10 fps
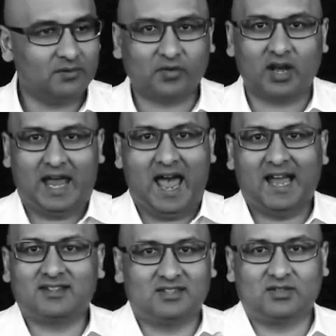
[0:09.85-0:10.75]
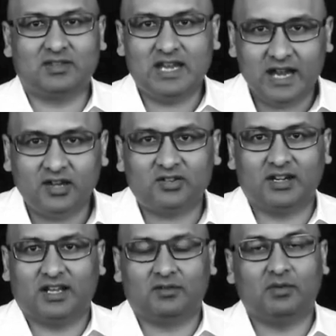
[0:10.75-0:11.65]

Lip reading: We've got access to the internet.